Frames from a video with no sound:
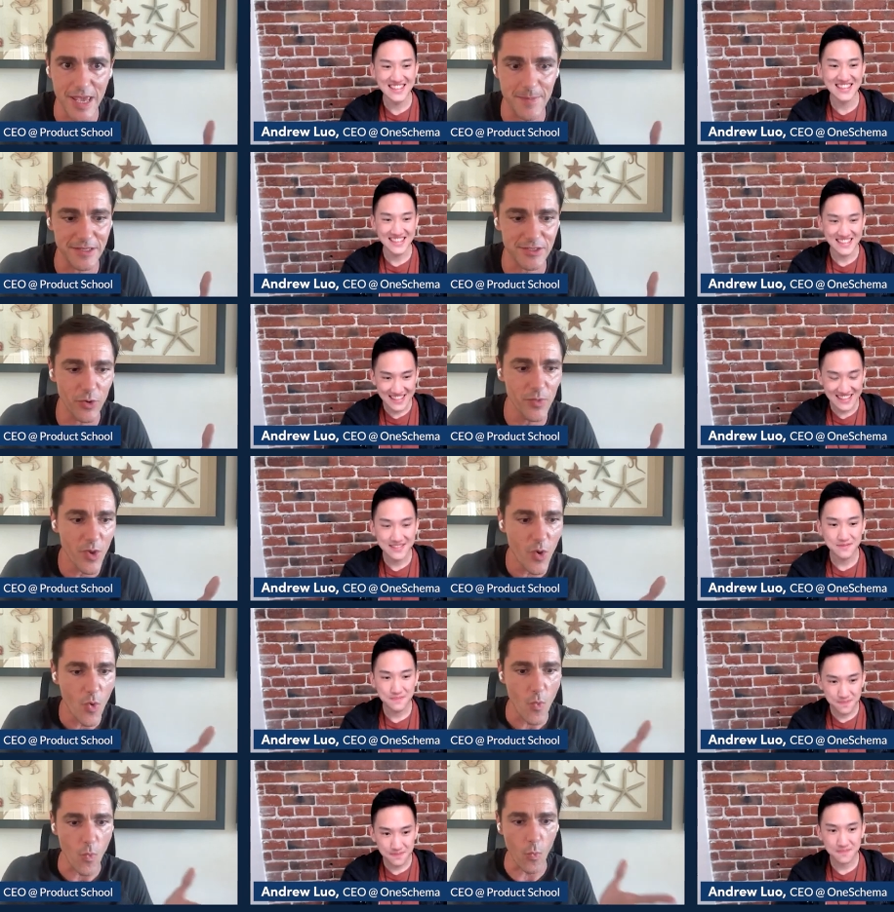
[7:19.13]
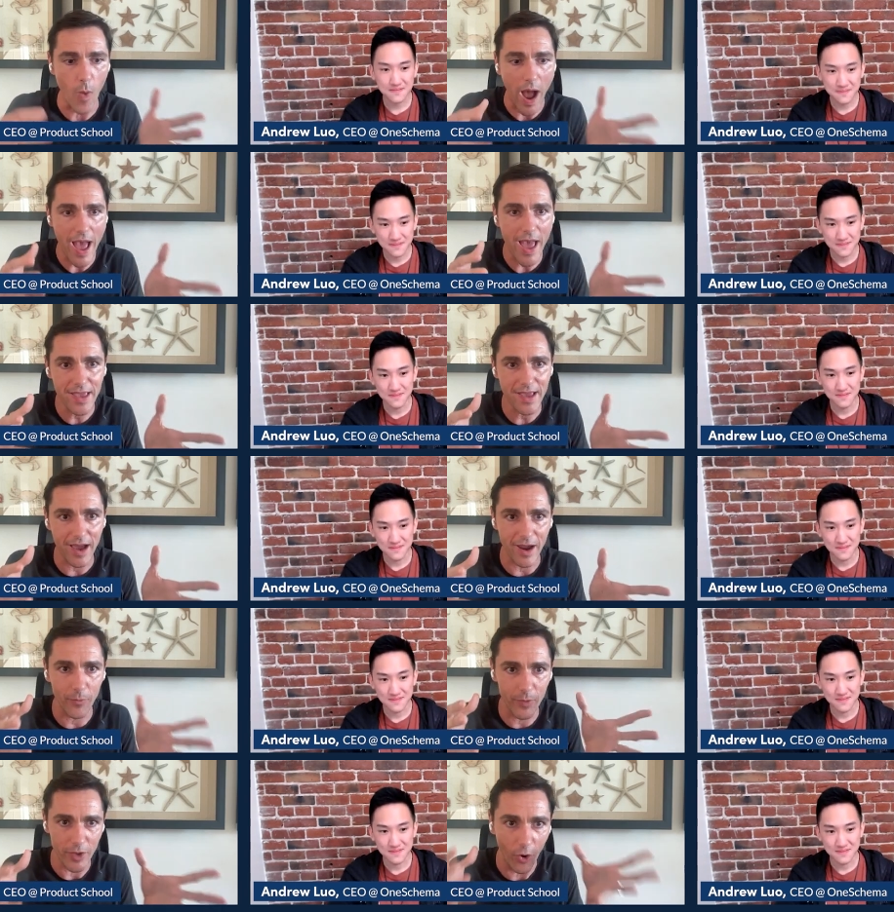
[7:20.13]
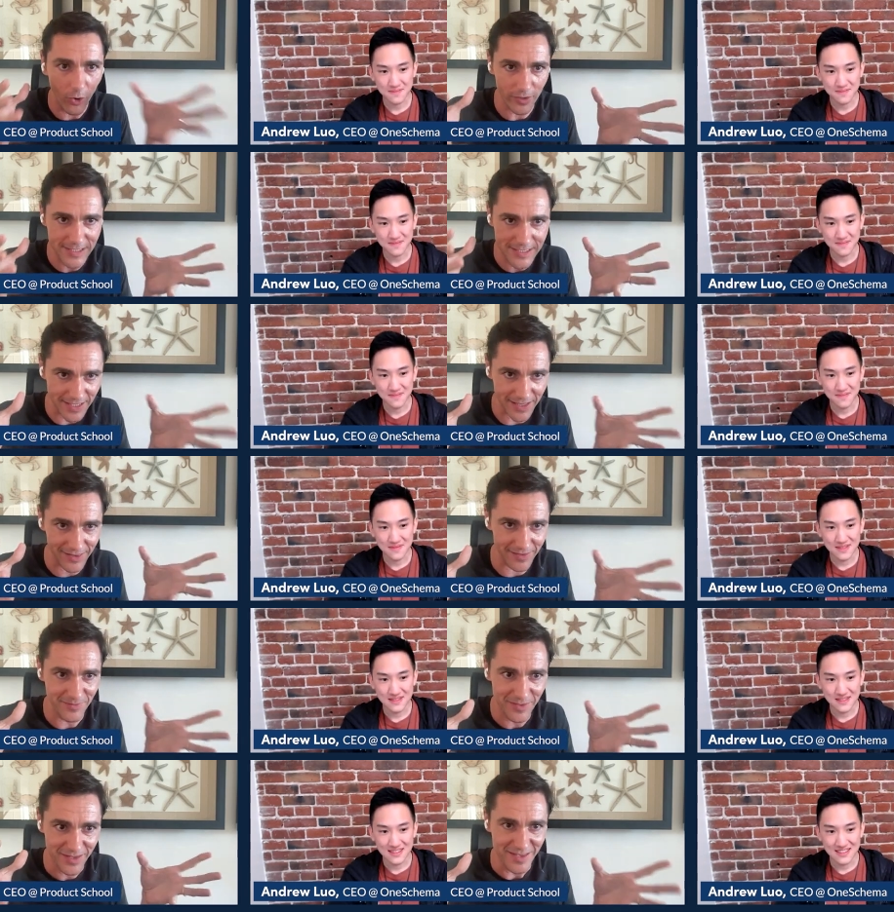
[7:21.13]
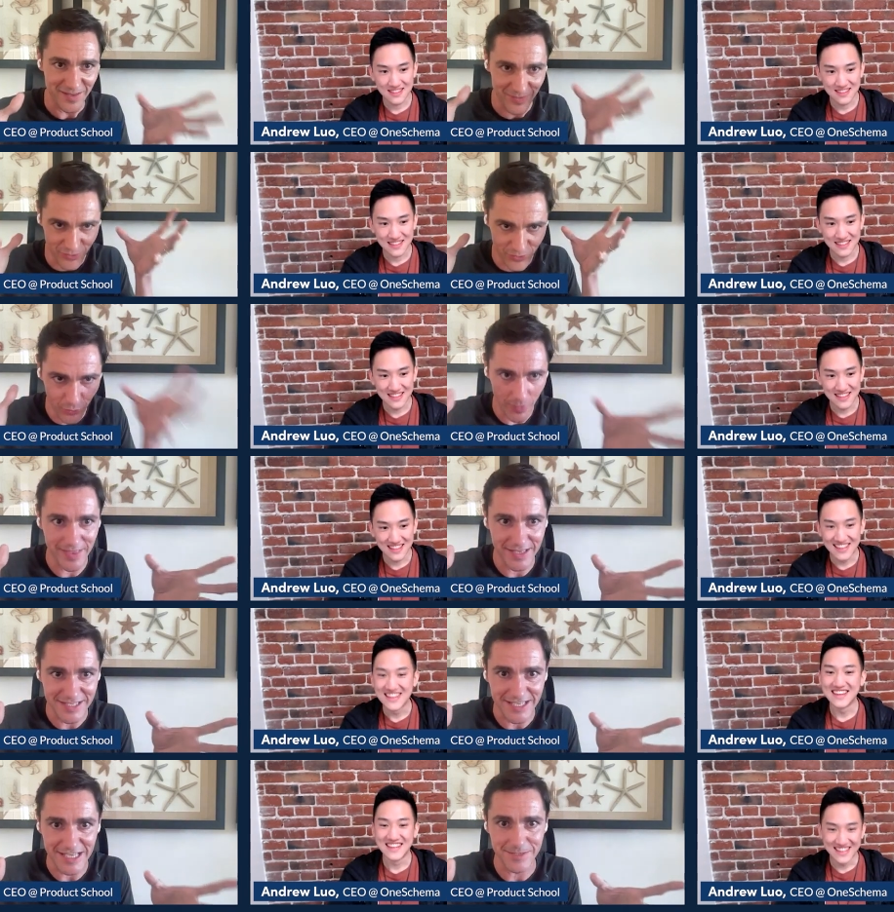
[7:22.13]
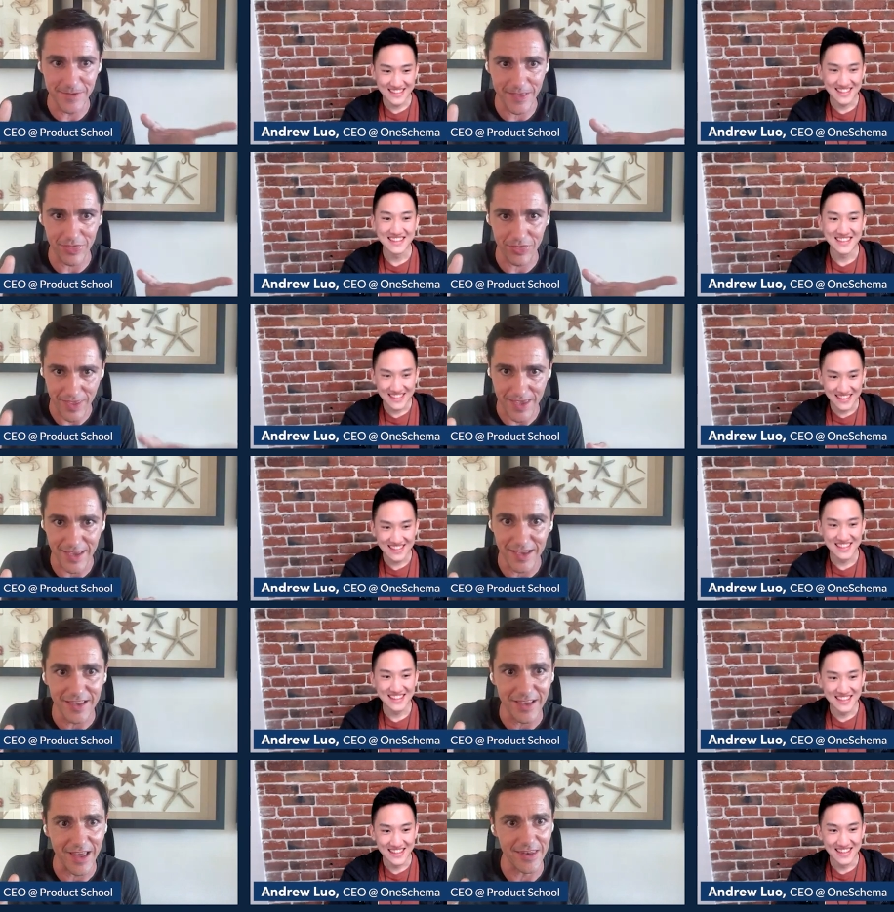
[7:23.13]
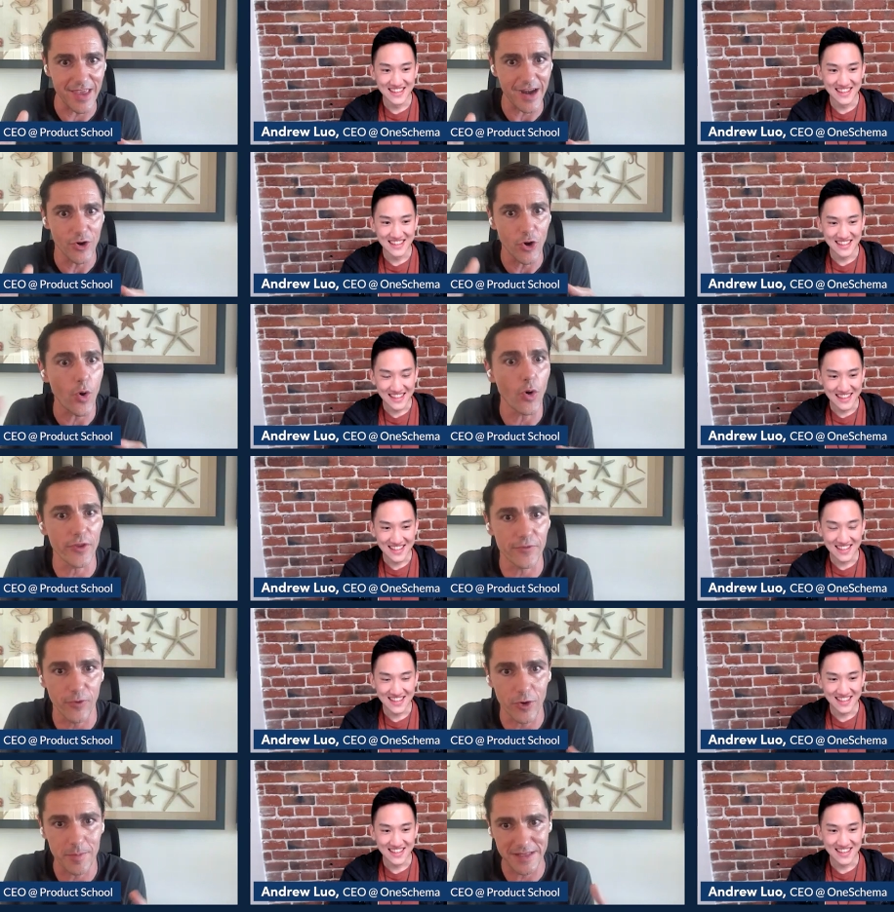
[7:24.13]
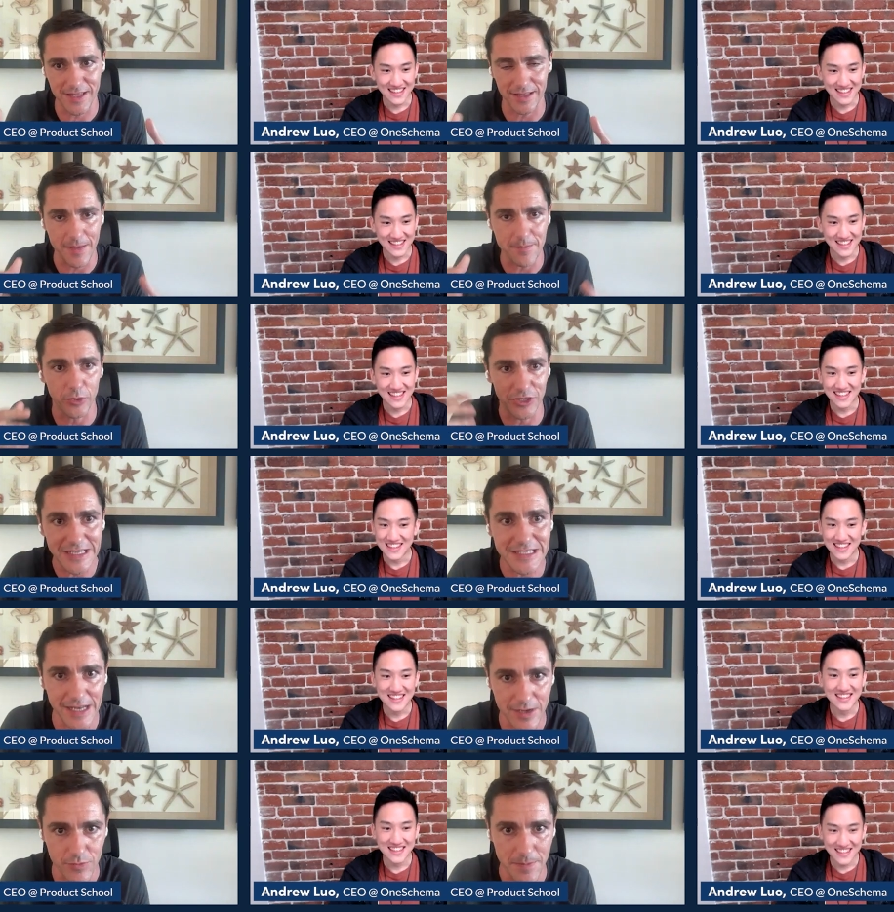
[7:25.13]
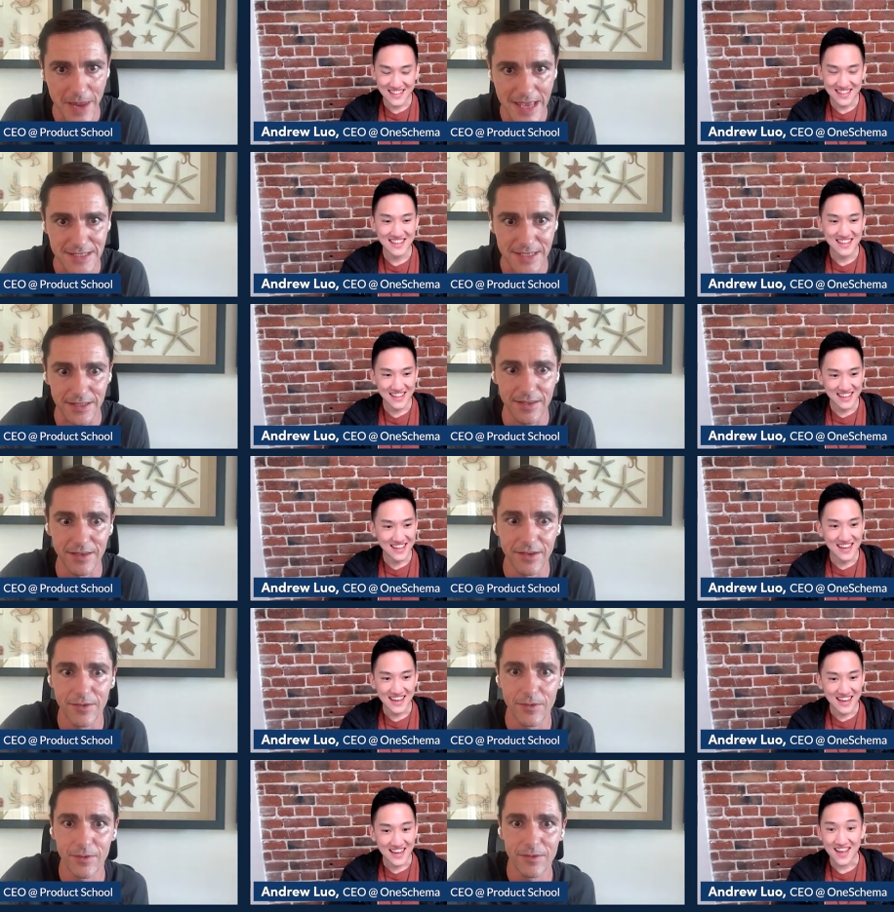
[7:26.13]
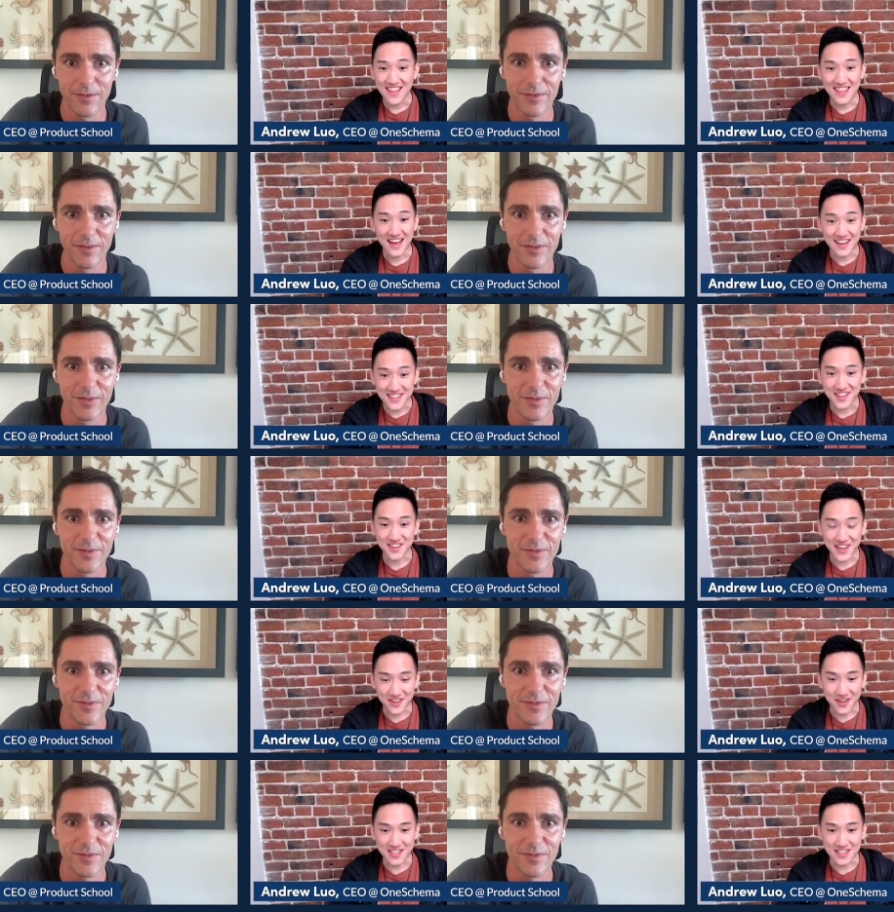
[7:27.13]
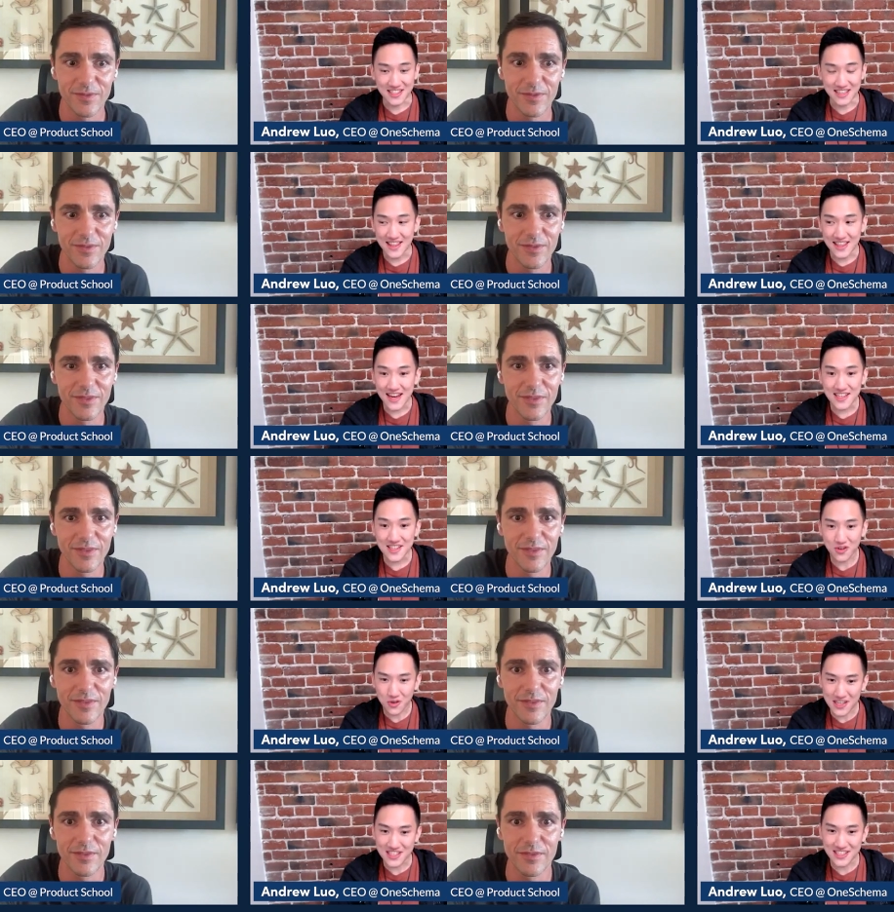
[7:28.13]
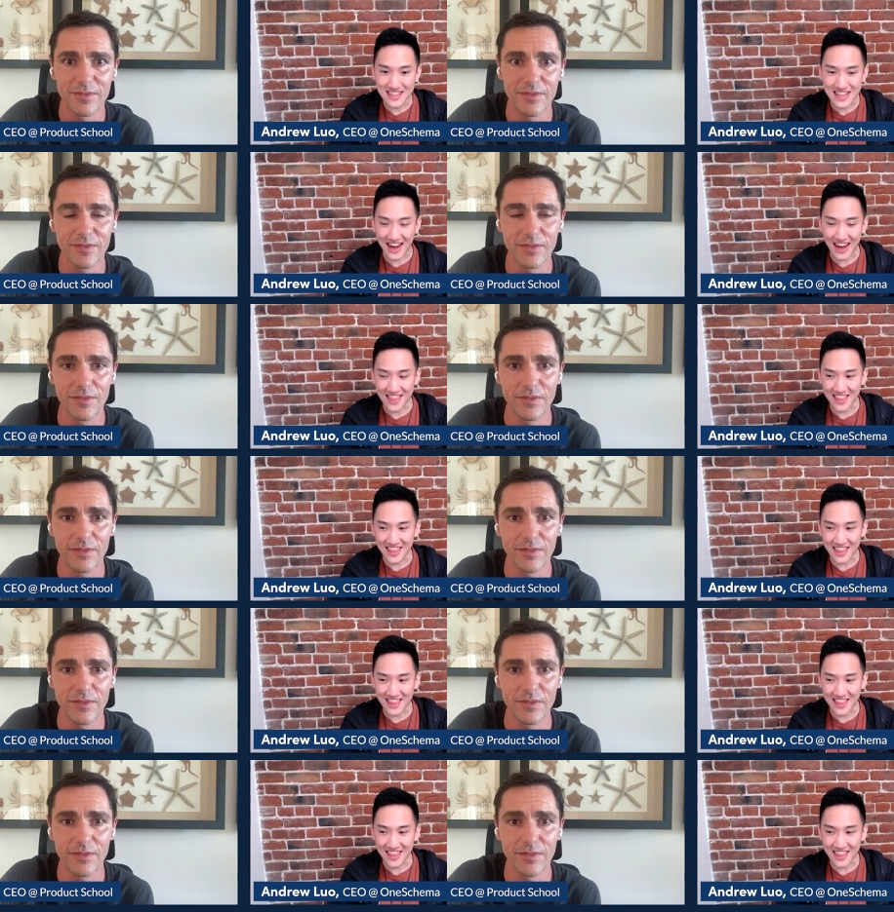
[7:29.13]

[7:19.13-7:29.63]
Speaker 1: you name it. So why are we all still doing the CSV thing and there are no other
Speaker 2: formats that can potentially replace it? That is a great question. And that is a question that I